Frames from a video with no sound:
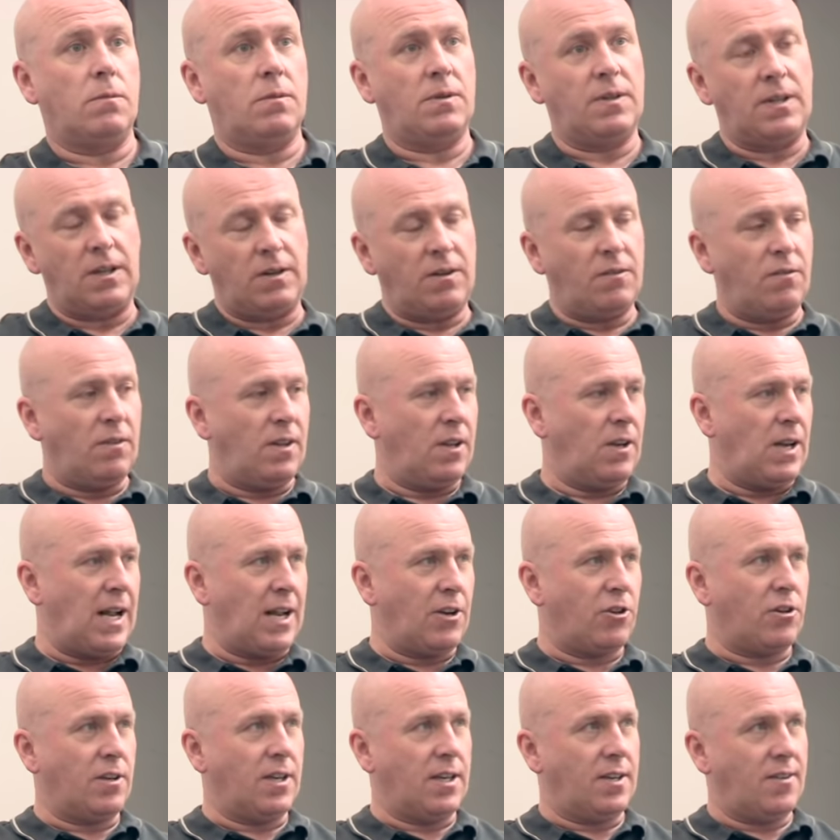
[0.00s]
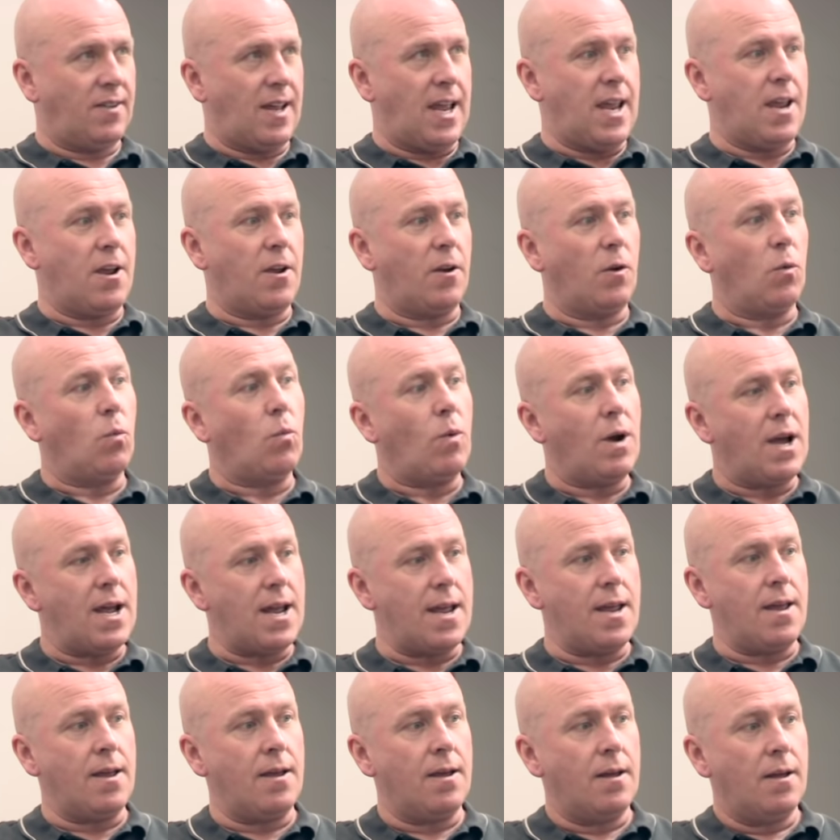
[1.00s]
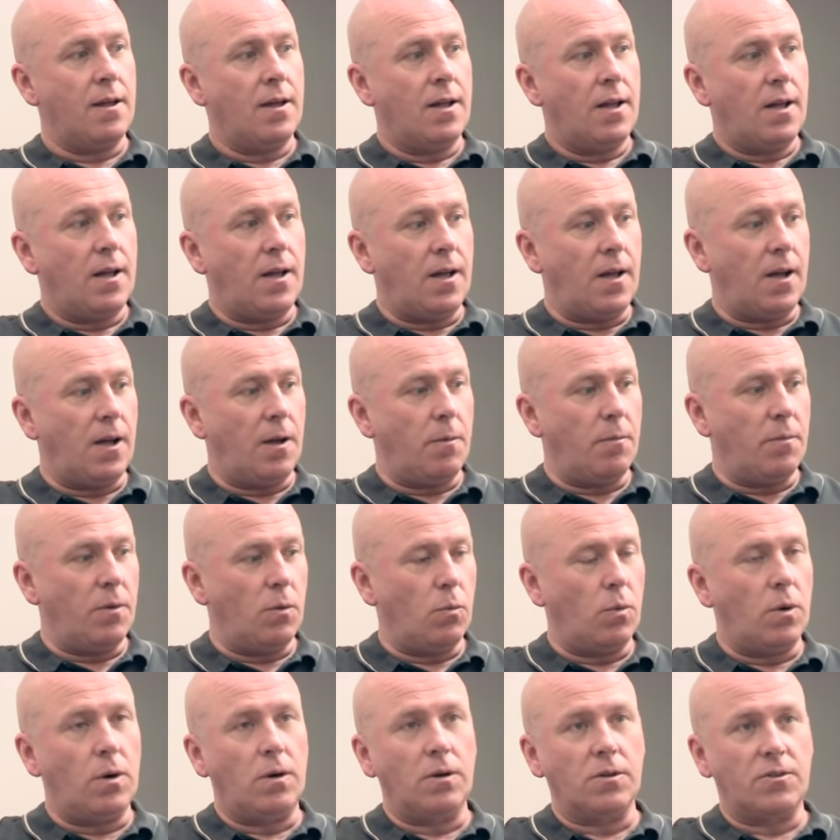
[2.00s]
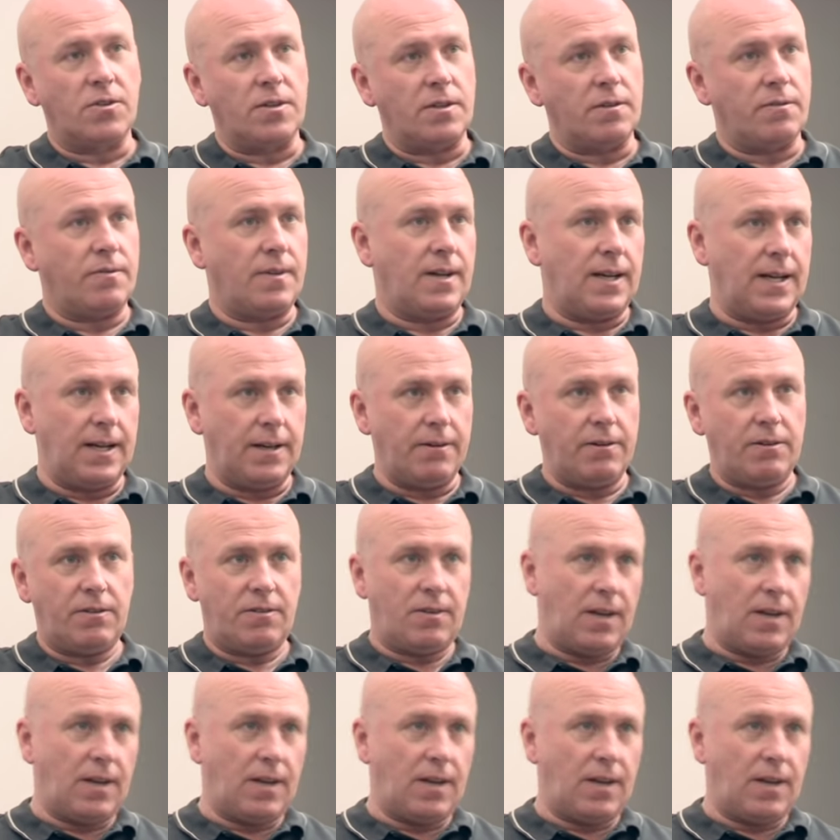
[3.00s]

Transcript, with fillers: they'd, they'd actually taken away um, the water, the fire had